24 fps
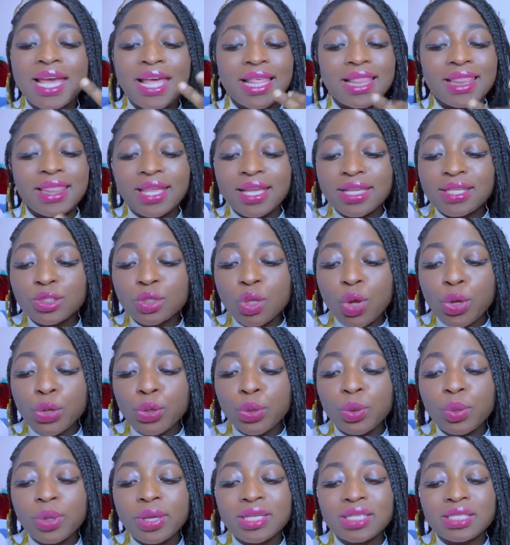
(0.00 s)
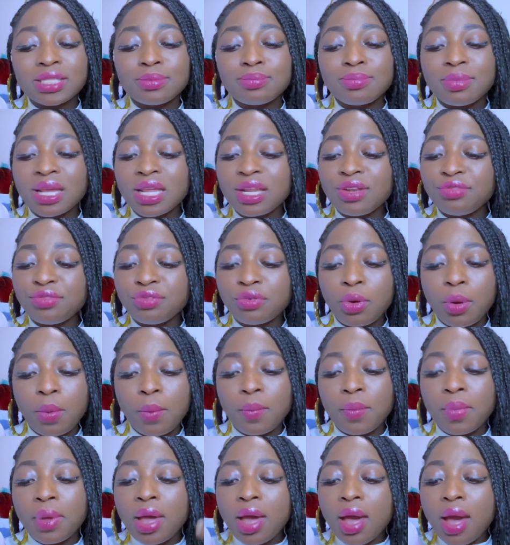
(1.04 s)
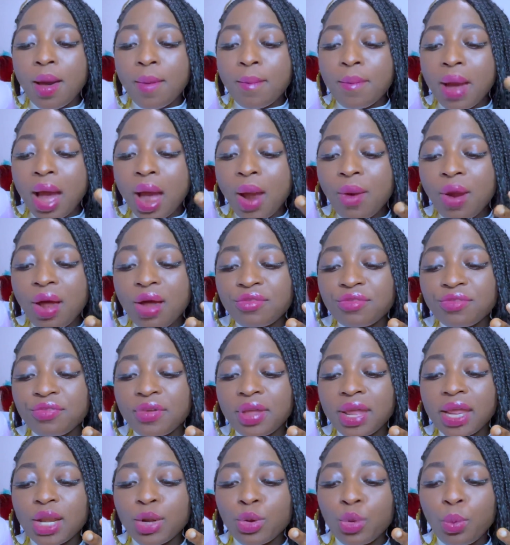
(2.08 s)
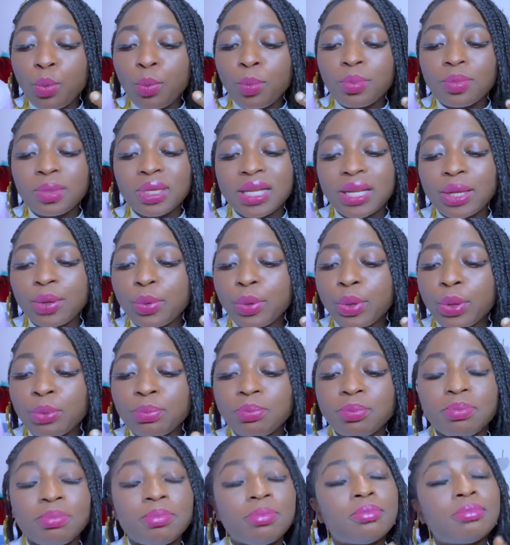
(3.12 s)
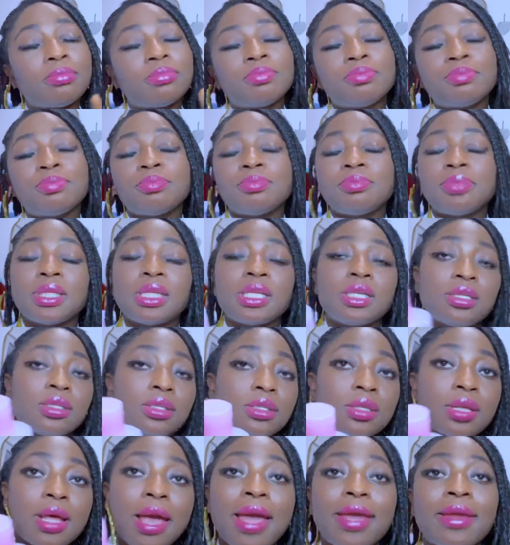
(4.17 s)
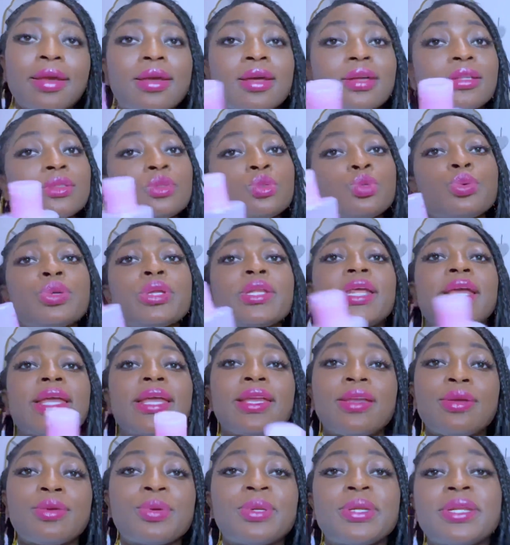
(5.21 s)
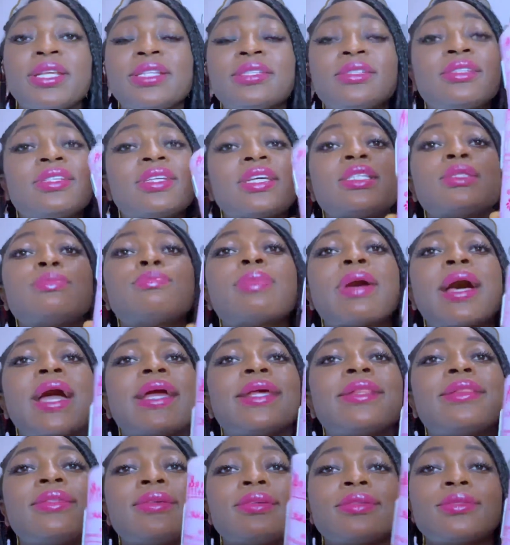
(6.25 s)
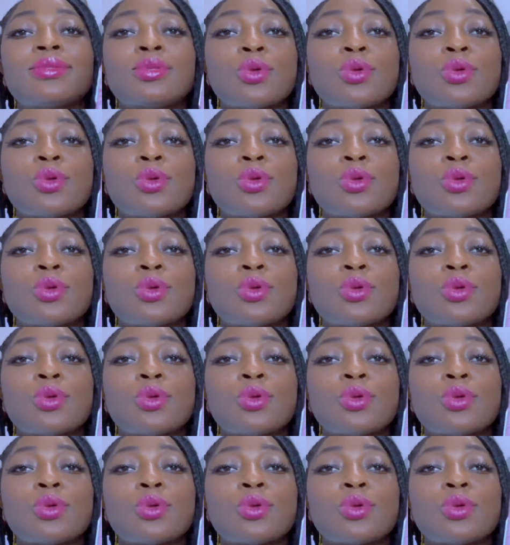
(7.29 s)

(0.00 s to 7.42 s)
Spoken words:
This oil is made from paraffinum liquid. Please, I can't read the ingredients. Just buy this